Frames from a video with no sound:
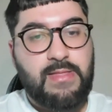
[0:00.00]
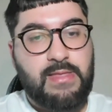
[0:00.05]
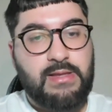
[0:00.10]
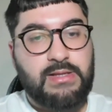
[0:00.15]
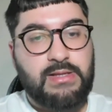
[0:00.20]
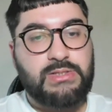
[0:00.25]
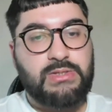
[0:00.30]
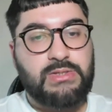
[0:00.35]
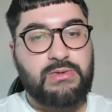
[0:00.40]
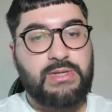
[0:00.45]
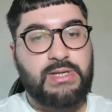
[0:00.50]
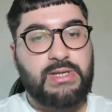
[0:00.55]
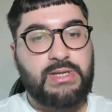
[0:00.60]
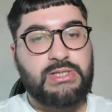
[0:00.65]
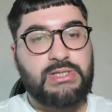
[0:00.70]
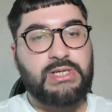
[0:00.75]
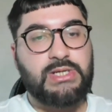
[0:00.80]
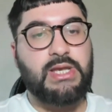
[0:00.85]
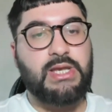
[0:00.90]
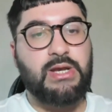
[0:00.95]
So yeah,
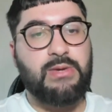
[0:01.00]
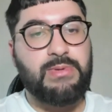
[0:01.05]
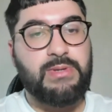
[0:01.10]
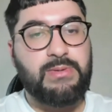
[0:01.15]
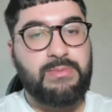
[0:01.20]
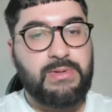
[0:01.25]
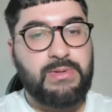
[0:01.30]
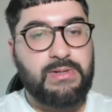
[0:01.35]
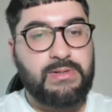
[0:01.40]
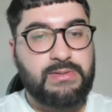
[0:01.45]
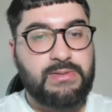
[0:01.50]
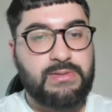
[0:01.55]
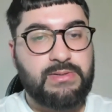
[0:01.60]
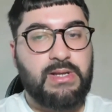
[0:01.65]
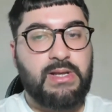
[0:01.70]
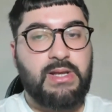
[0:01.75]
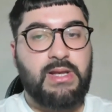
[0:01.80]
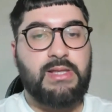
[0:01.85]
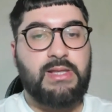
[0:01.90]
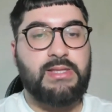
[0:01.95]
check it out, people.
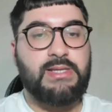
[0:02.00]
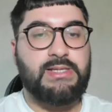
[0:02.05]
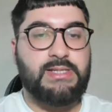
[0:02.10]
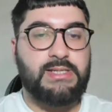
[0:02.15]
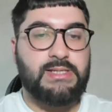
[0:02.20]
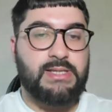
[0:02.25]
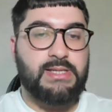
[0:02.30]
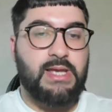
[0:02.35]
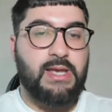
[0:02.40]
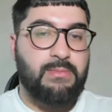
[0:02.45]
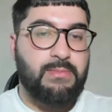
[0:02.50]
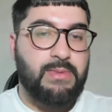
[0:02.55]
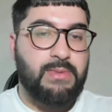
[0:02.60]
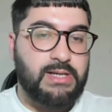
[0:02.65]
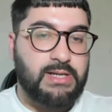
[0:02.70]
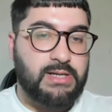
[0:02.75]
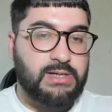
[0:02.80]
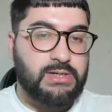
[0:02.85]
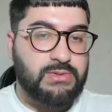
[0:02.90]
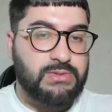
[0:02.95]
This is the MMA
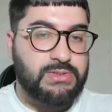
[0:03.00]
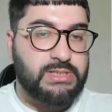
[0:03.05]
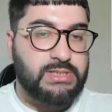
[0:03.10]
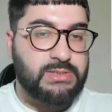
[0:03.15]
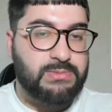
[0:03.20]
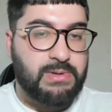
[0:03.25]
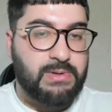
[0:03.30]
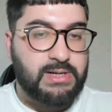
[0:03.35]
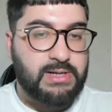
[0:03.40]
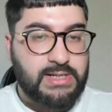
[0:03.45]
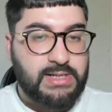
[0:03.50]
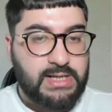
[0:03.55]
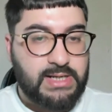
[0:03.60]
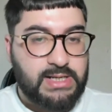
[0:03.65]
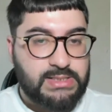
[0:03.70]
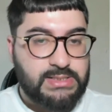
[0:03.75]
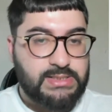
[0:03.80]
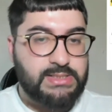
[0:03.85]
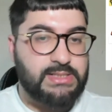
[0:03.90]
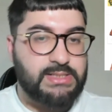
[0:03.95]
Diagnosis
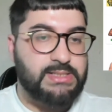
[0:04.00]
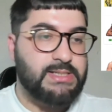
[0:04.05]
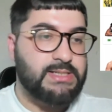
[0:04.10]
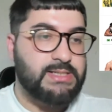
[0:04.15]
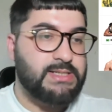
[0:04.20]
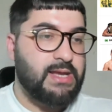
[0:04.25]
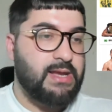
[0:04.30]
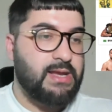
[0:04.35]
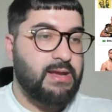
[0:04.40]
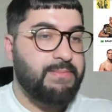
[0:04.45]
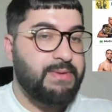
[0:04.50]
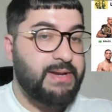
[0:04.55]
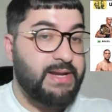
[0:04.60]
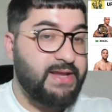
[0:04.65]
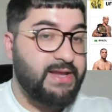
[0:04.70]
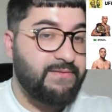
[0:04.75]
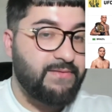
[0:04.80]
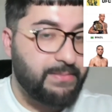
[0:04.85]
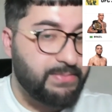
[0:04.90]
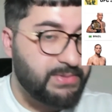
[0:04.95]
podcast. This is, I
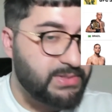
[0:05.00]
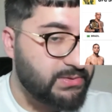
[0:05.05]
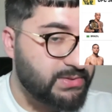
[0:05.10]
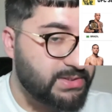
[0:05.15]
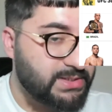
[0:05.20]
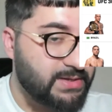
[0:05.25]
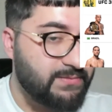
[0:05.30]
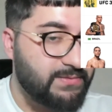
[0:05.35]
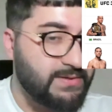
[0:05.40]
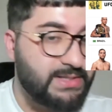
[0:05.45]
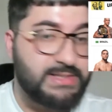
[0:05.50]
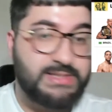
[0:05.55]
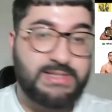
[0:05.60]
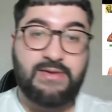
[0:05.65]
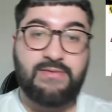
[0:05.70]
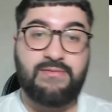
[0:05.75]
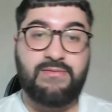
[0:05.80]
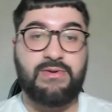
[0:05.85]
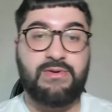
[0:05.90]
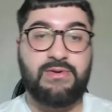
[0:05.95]
believe, episode
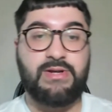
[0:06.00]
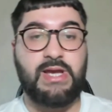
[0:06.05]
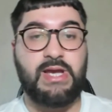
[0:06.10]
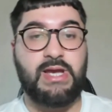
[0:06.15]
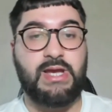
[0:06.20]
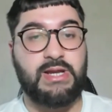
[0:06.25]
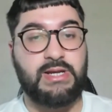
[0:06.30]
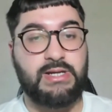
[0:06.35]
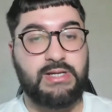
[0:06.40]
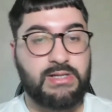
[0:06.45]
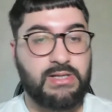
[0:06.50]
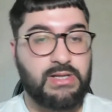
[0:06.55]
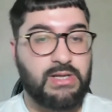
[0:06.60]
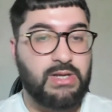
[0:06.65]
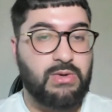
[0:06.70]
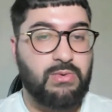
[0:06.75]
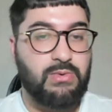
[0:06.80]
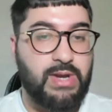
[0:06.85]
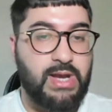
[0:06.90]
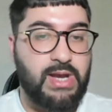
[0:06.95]
77, and
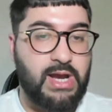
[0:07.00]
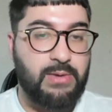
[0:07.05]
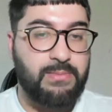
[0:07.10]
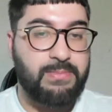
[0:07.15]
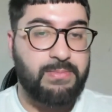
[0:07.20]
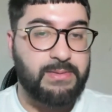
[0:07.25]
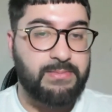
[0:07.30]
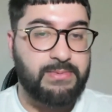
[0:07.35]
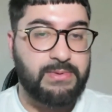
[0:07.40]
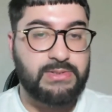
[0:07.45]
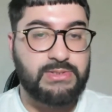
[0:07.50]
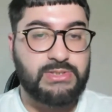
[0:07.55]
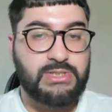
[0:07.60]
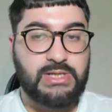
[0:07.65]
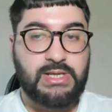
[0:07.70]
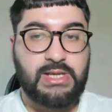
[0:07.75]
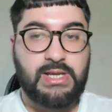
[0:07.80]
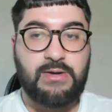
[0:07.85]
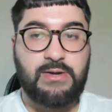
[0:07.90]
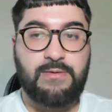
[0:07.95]
we're out, people.
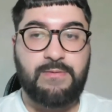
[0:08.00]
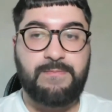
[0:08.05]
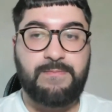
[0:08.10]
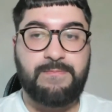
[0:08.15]
Check it out.